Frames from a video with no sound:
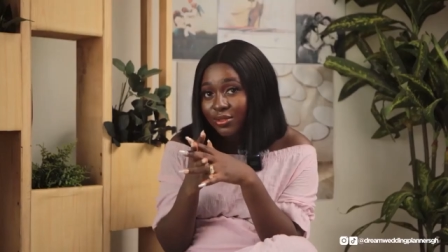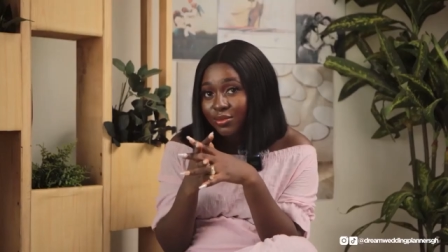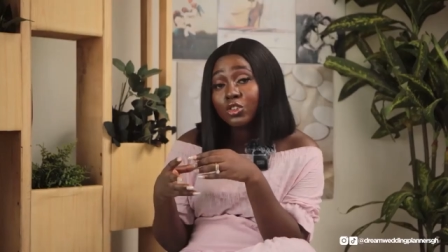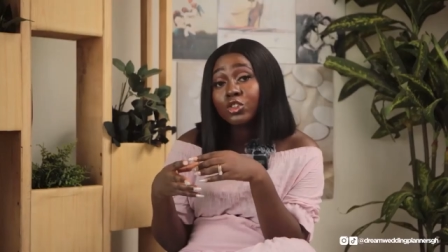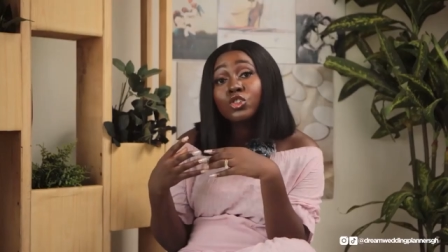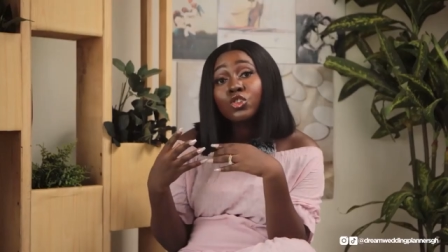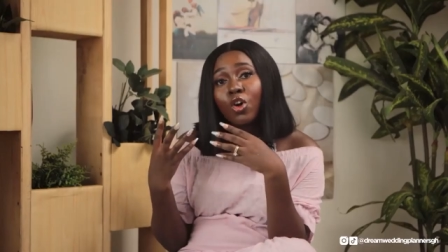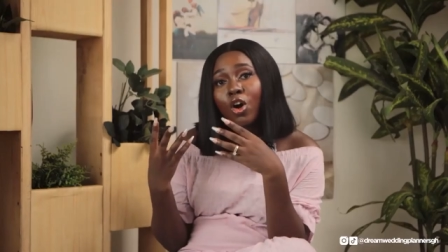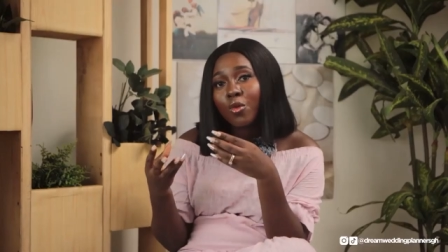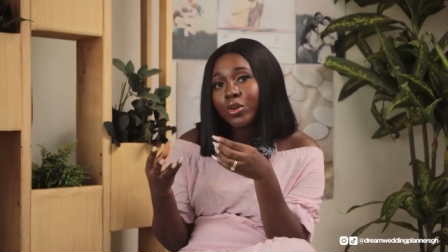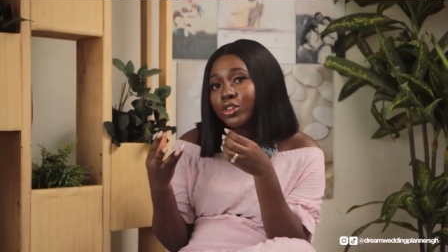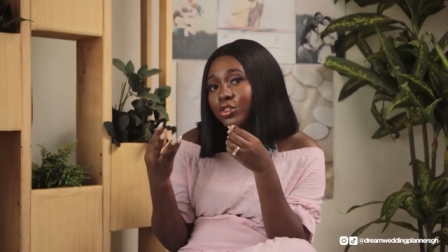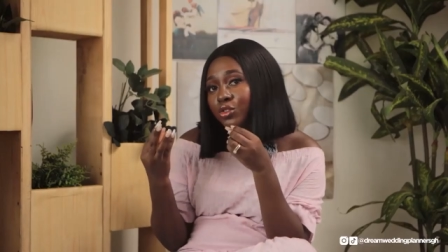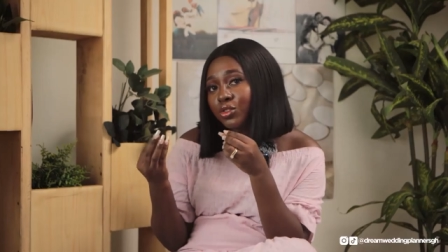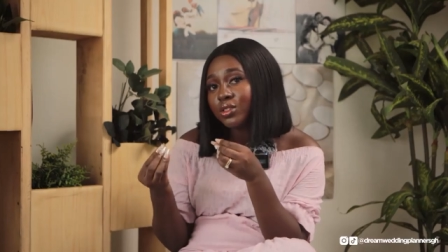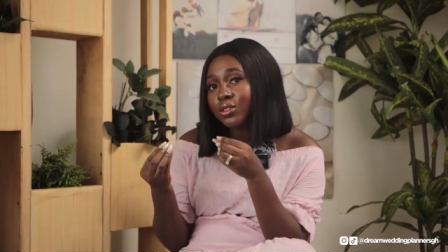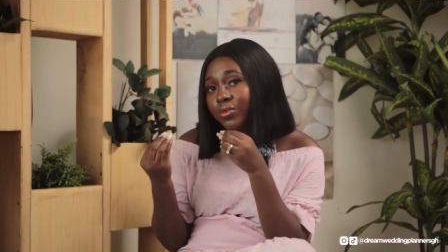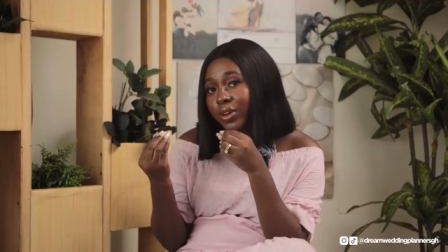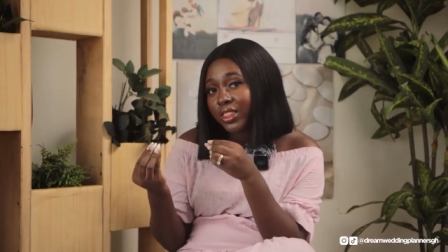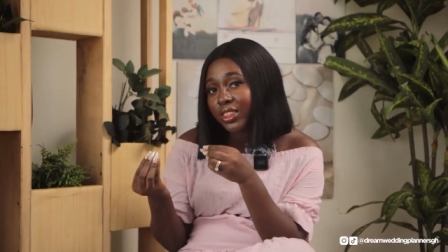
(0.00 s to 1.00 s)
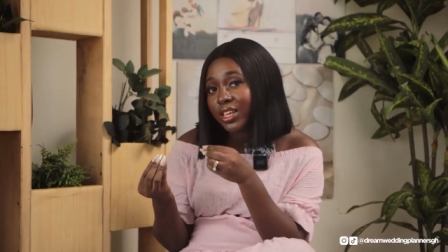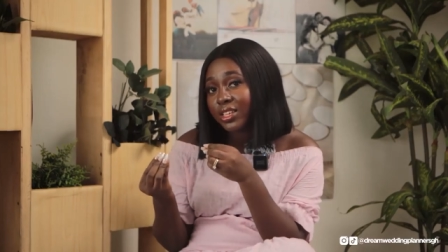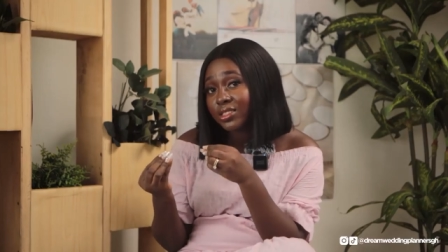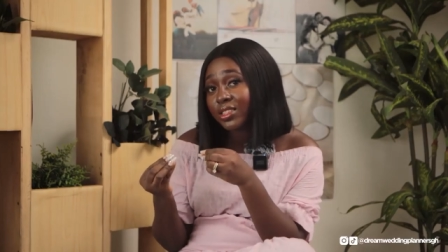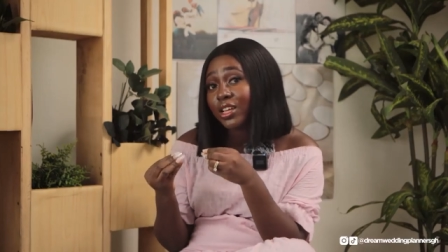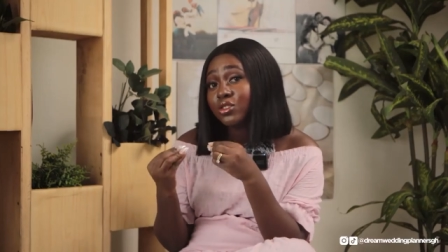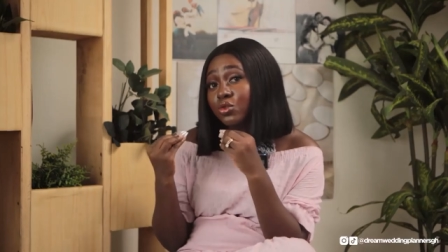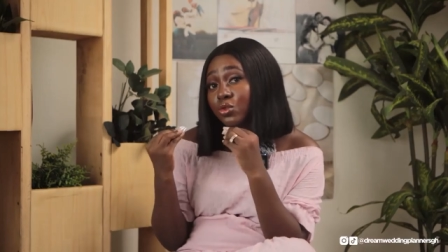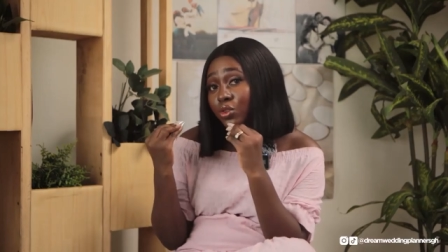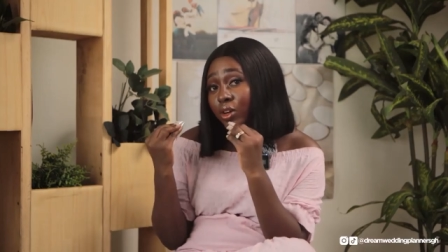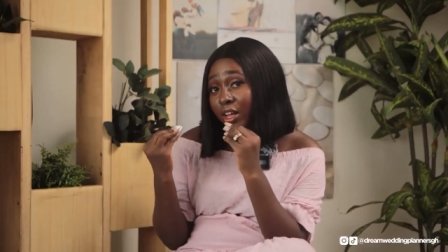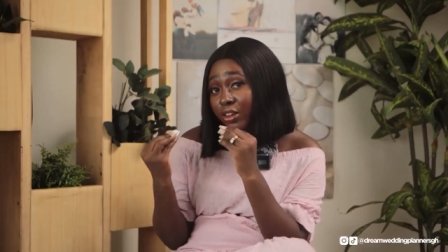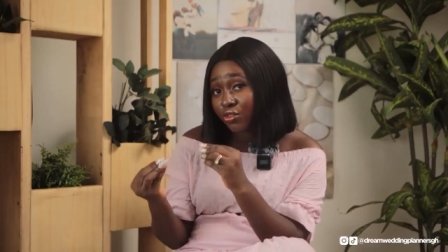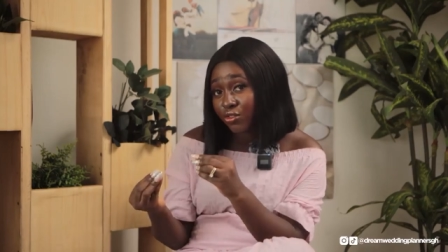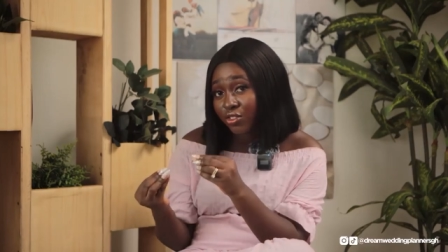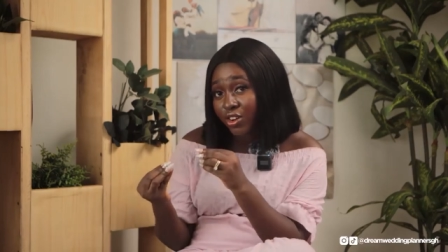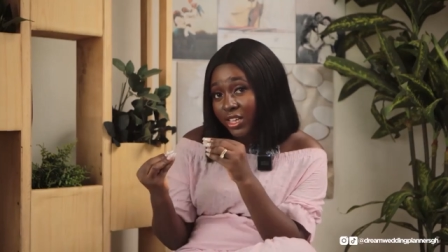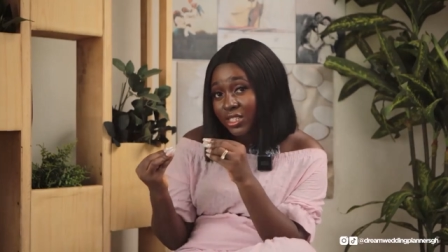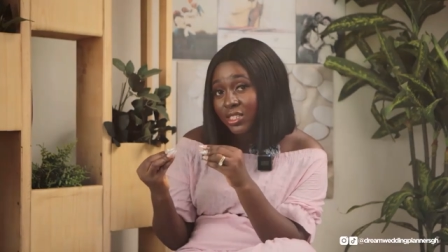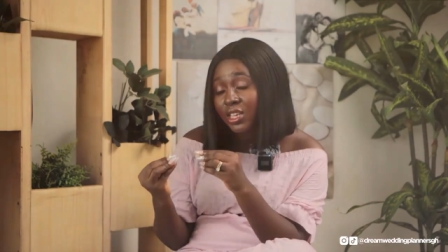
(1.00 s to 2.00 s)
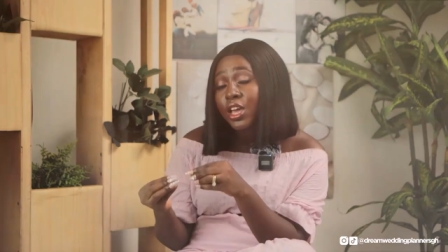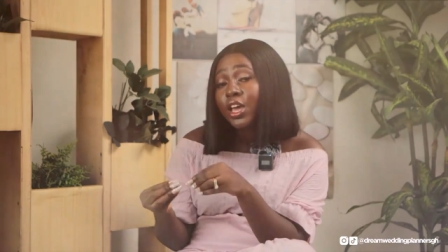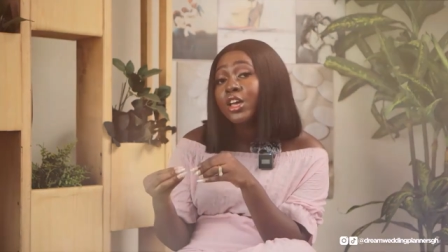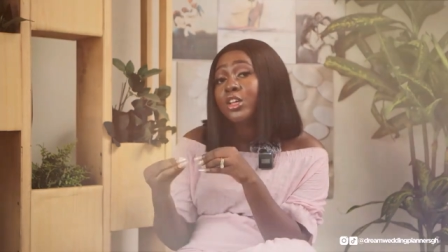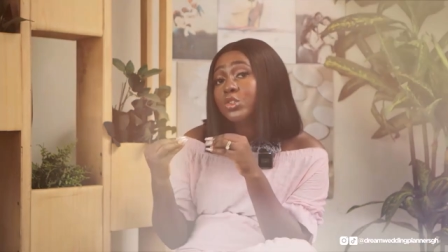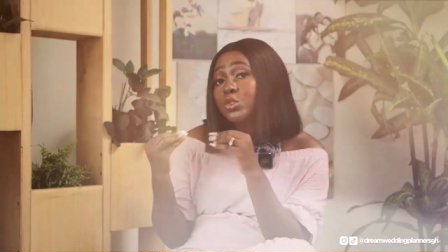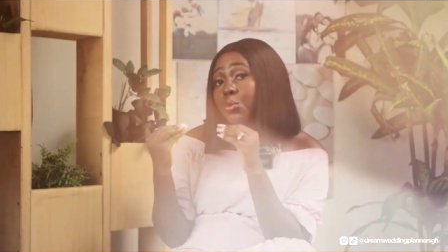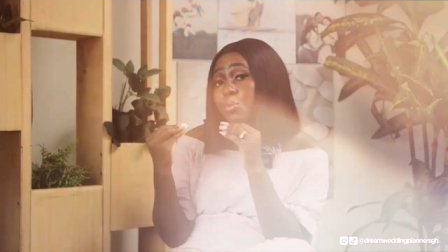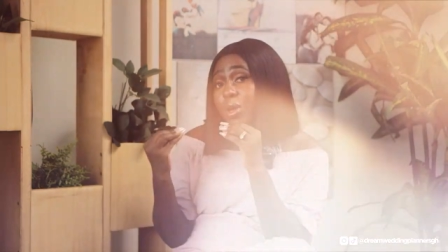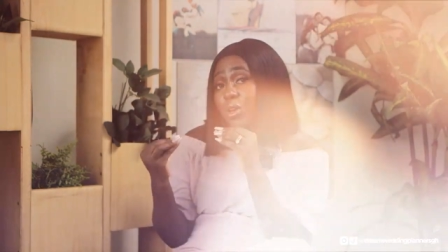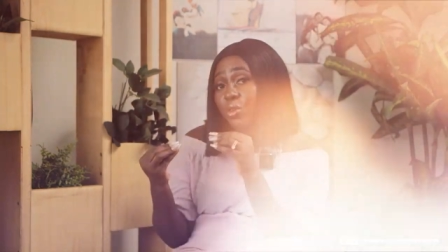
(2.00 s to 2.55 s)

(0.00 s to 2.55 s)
You should always choose vendors that you can trust to